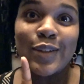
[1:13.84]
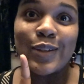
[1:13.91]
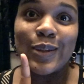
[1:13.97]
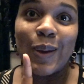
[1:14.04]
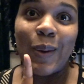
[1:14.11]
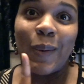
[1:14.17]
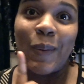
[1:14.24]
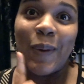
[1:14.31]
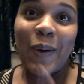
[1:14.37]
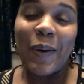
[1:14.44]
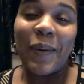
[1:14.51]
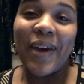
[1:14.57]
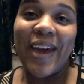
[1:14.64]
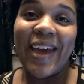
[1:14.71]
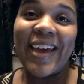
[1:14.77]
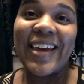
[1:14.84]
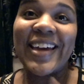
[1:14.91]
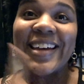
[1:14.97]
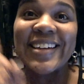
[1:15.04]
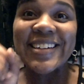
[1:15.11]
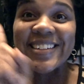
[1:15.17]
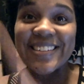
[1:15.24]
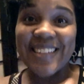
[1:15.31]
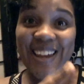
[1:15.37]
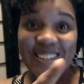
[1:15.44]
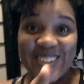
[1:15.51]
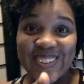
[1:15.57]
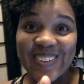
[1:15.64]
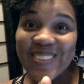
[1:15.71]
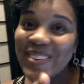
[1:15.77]
So okay, stay
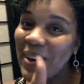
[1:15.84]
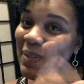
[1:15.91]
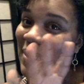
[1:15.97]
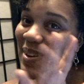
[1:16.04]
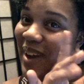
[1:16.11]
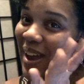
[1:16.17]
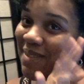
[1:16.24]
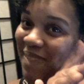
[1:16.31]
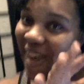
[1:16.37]
tuned. I'll be right